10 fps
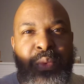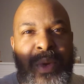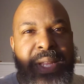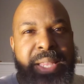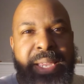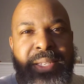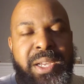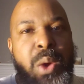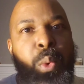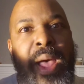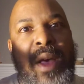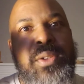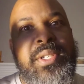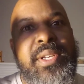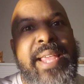really took a while
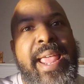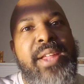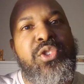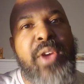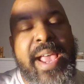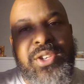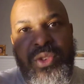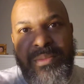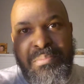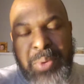to gain traction.